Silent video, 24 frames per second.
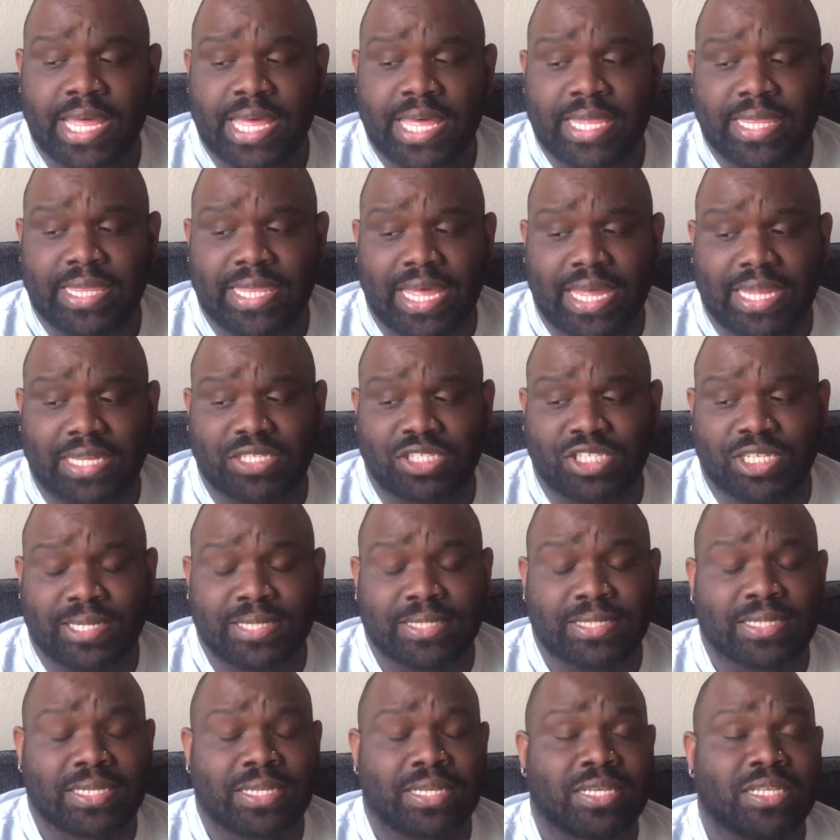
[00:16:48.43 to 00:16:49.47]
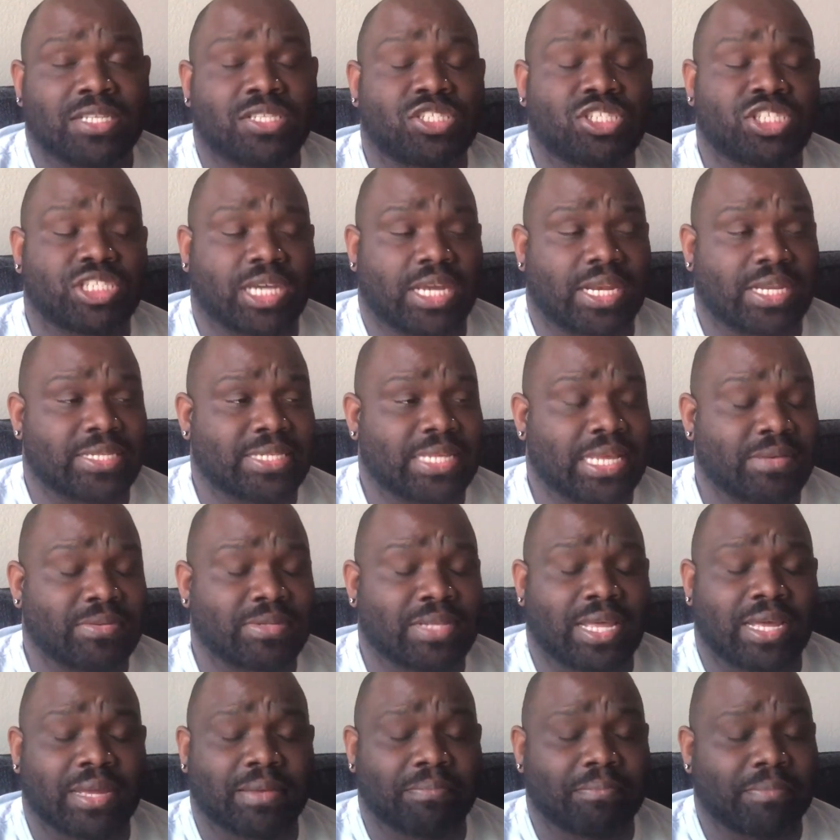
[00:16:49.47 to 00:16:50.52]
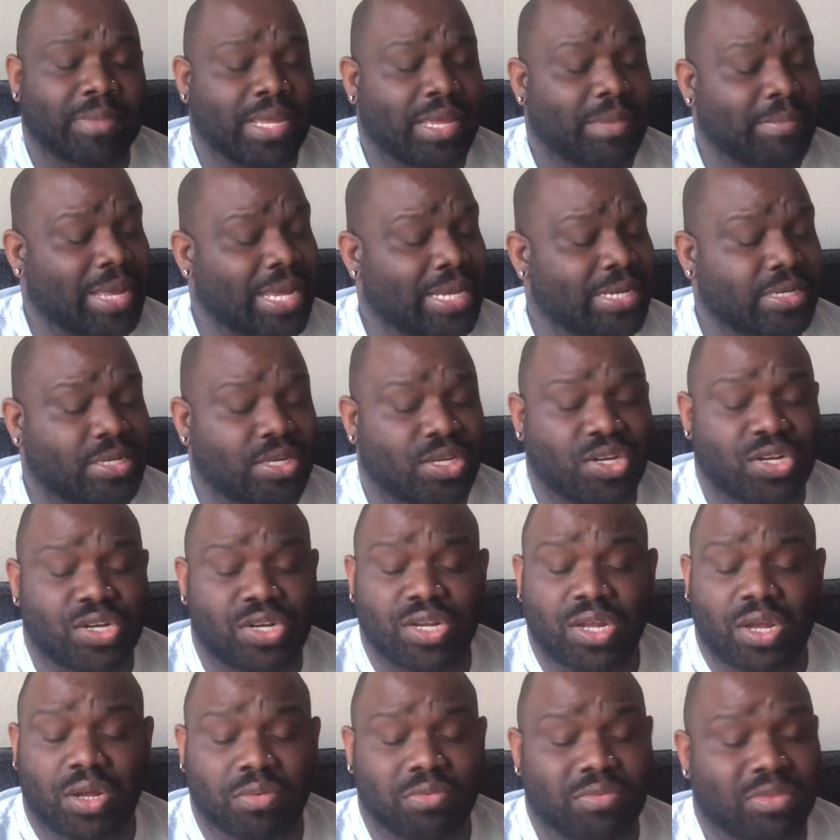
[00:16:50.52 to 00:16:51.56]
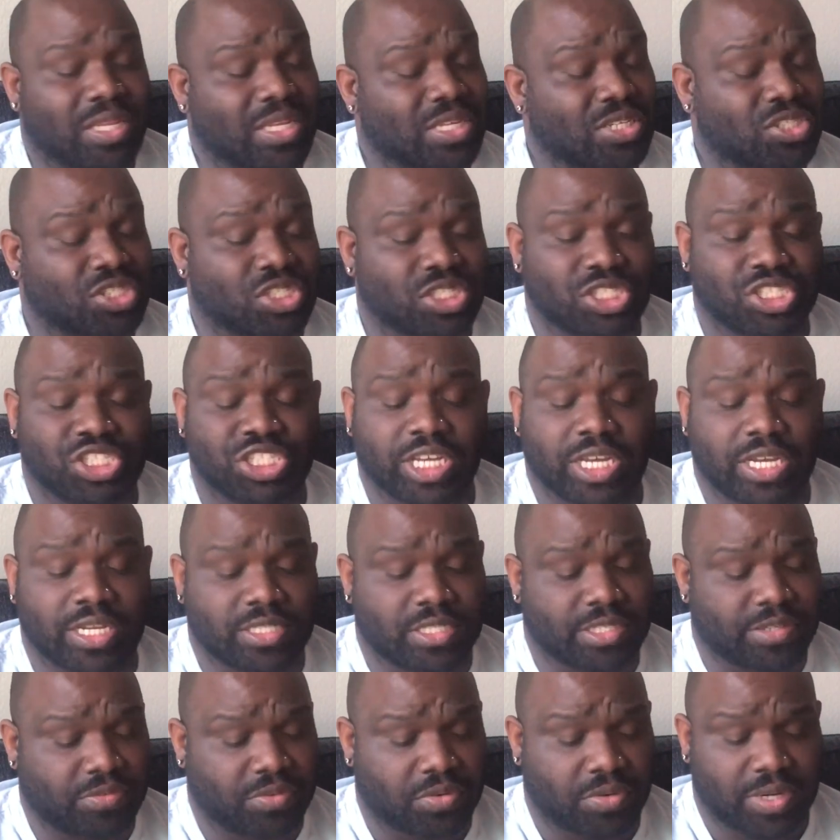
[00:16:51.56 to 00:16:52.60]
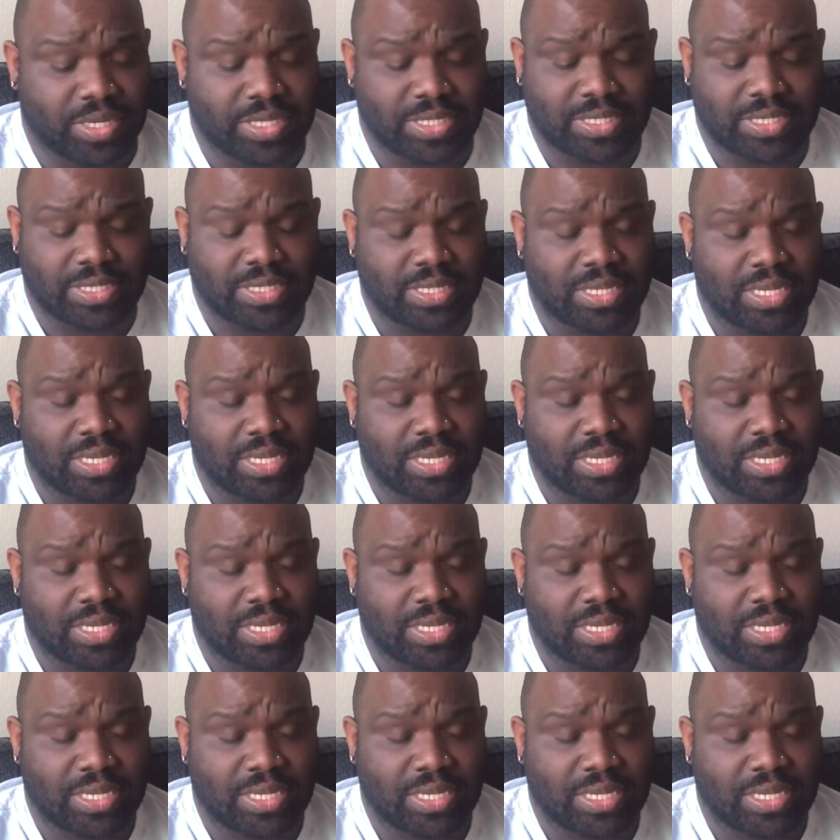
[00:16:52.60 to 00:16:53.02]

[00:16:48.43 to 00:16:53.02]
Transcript: that Jessica is jealous, I was like, ma'am, I don't think she's jealous of Chris.